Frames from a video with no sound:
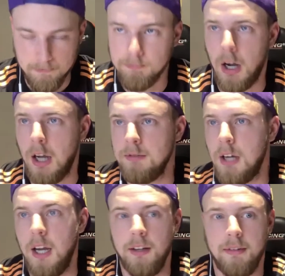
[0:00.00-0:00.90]

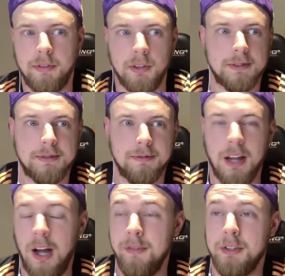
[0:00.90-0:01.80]
if there's
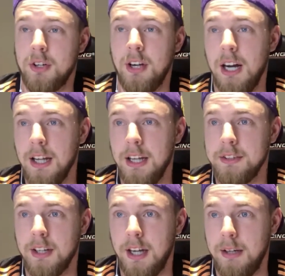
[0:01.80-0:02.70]
Vlahovic or Haaland,
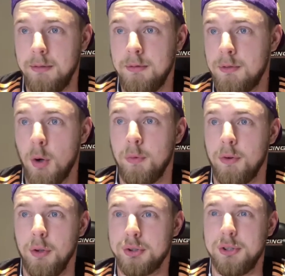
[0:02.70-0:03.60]
I go for
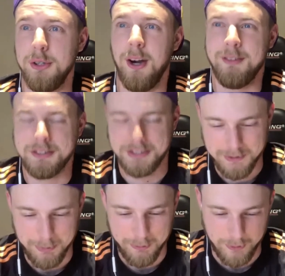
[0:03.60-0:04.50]
those two, obviously,
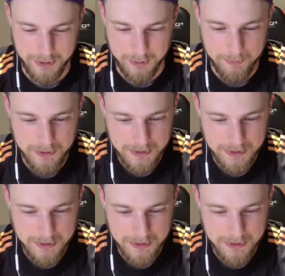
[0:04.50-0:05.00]
before him.